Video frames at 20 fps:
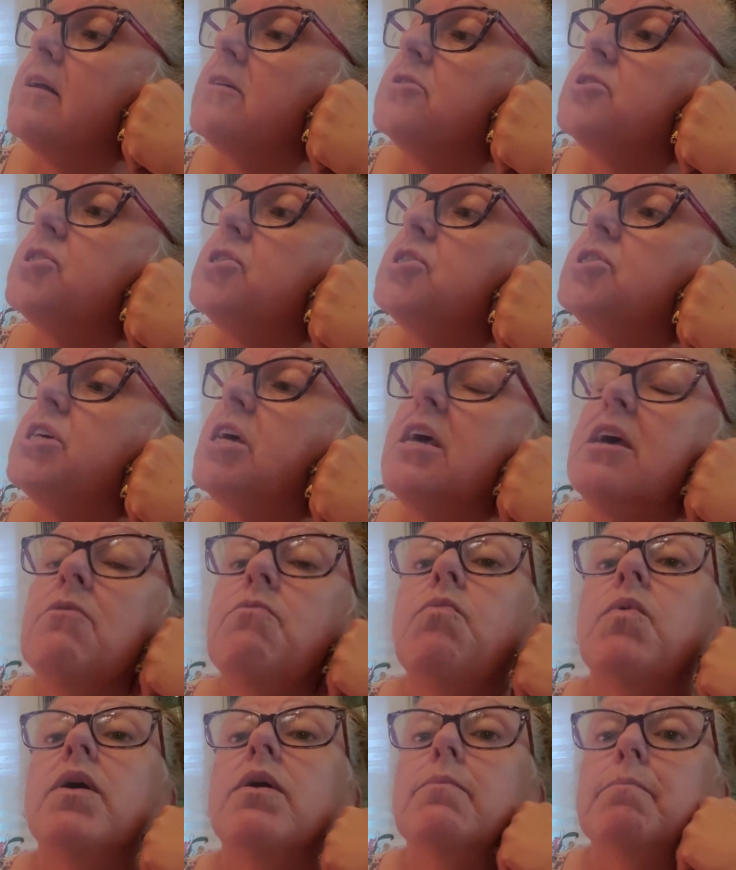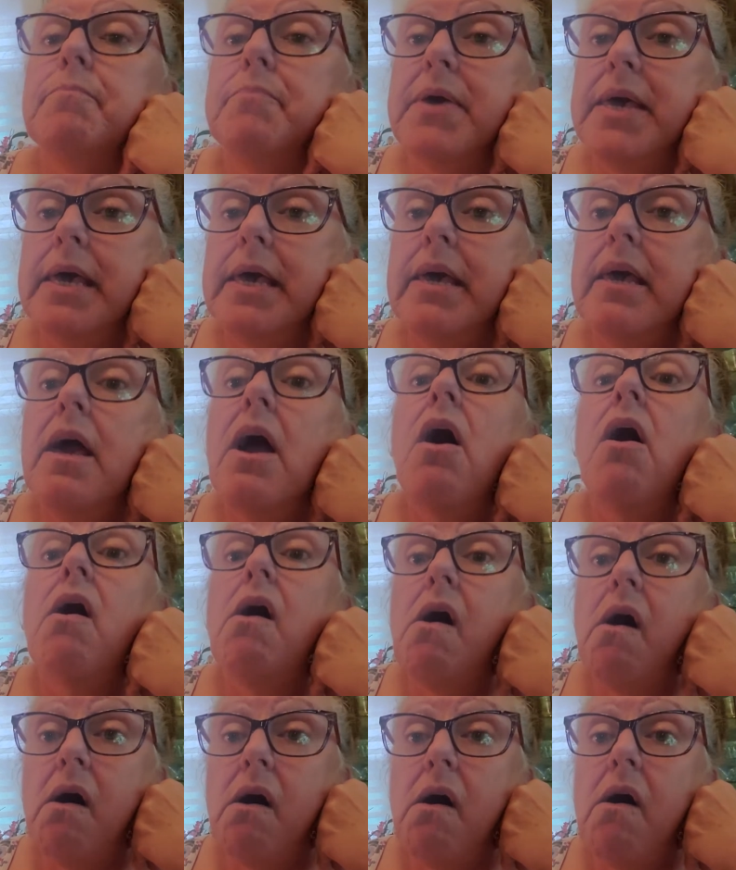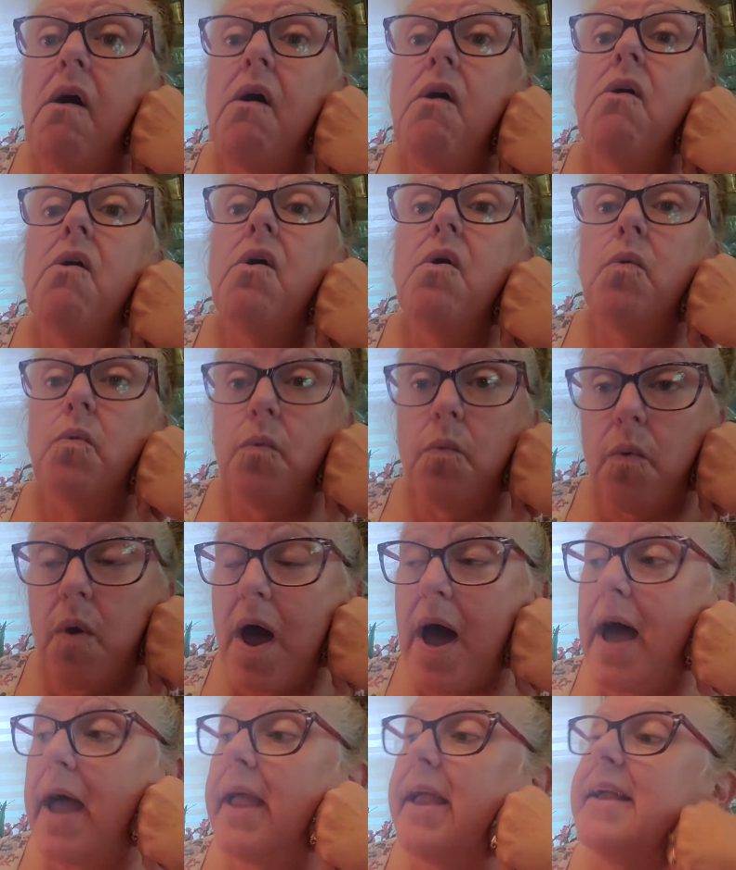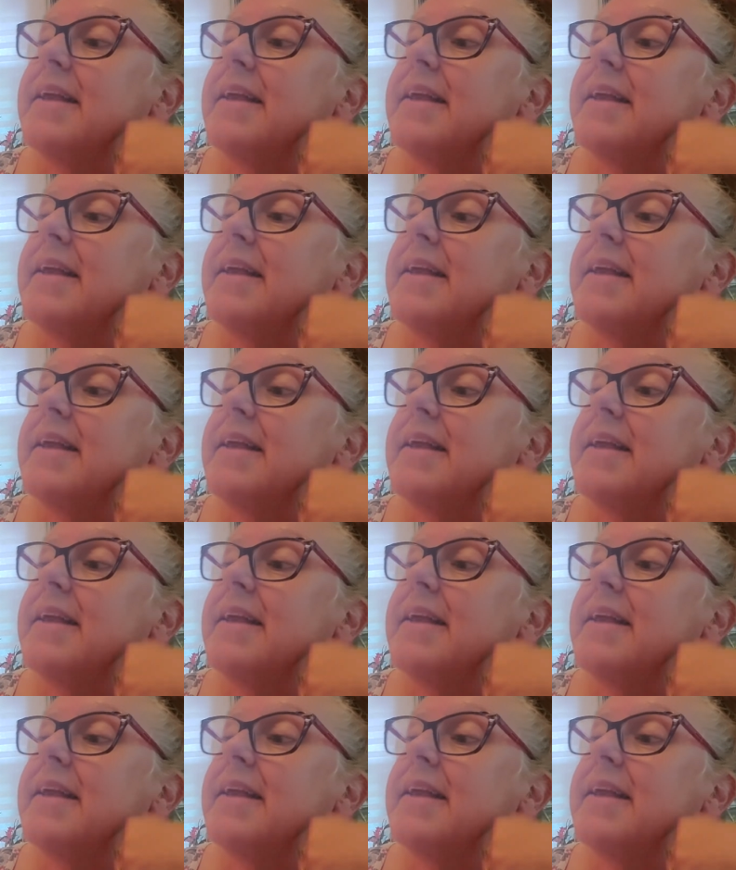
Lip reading: she will be all right.